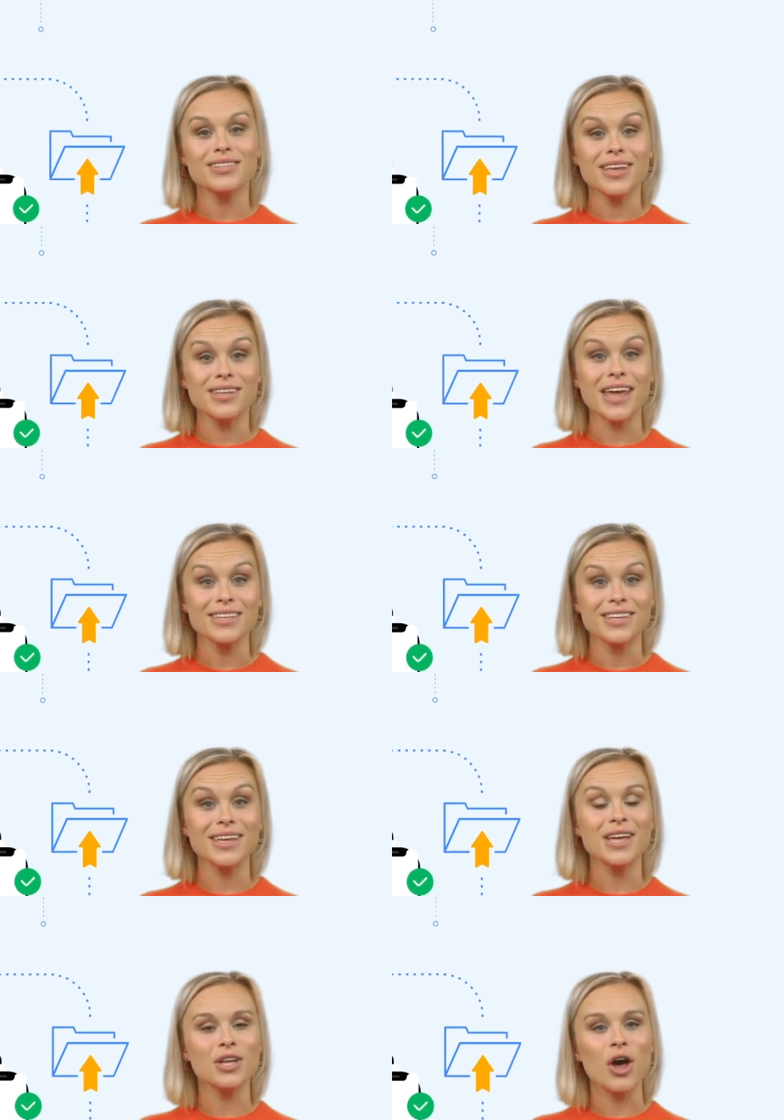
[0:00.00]

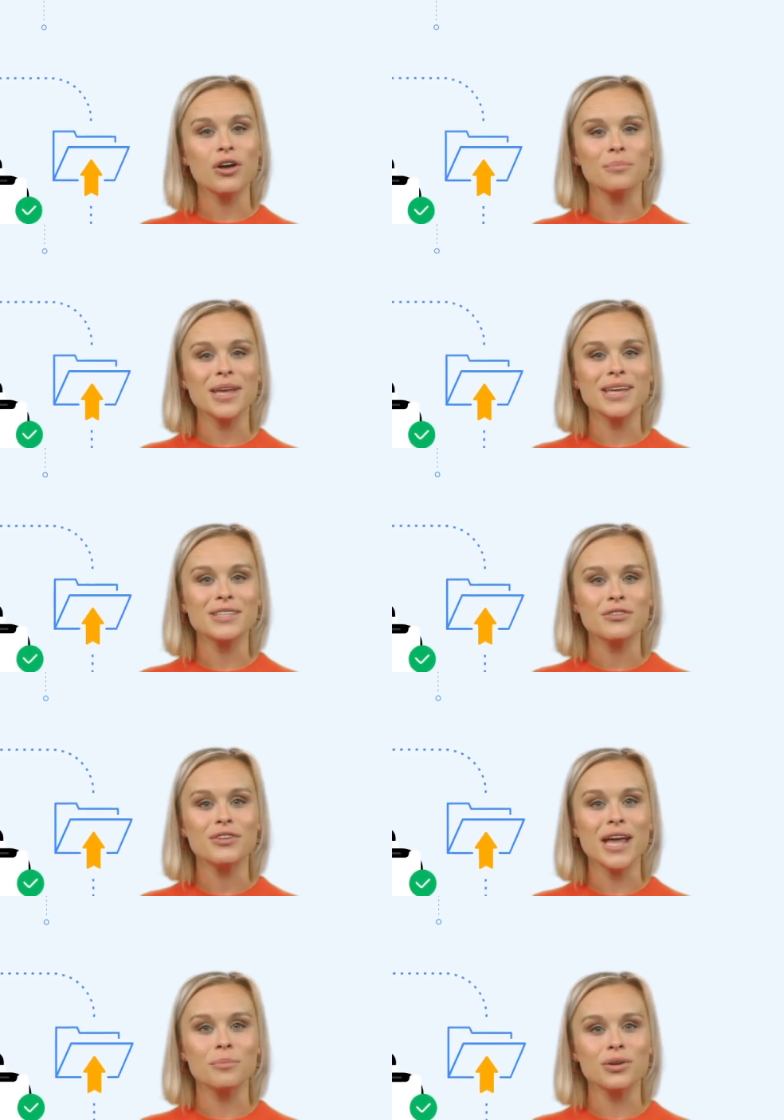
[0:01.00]
connecting and automating
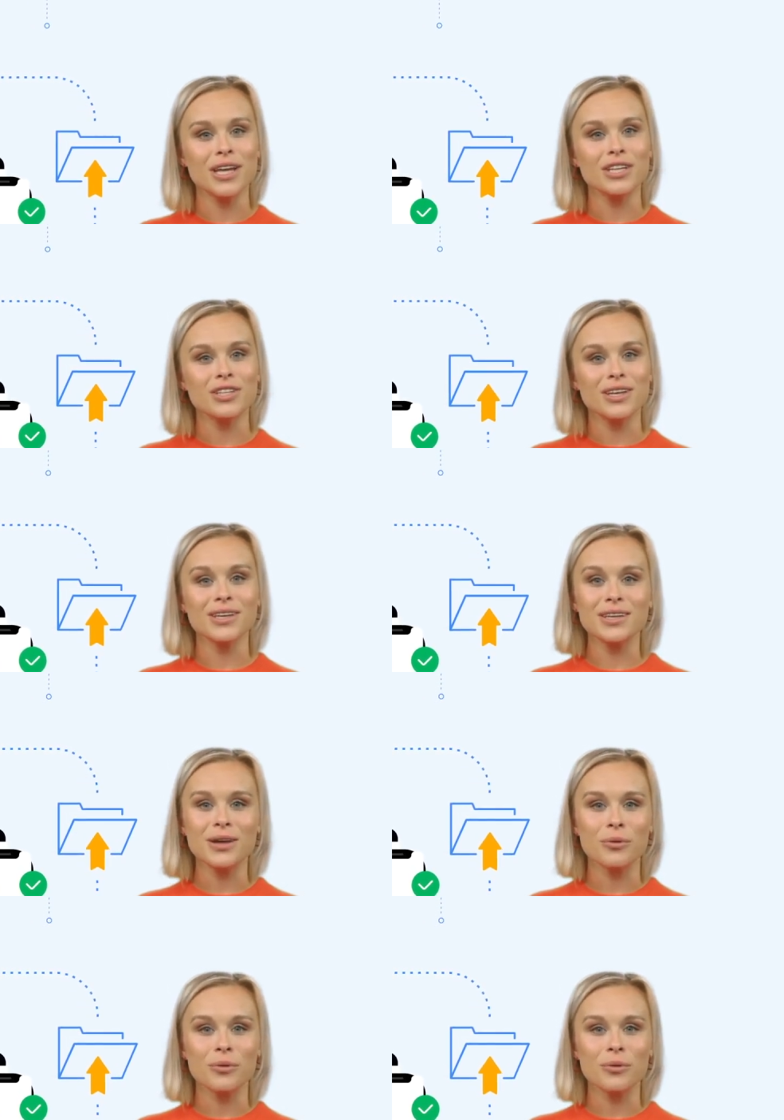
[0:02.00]
different applications,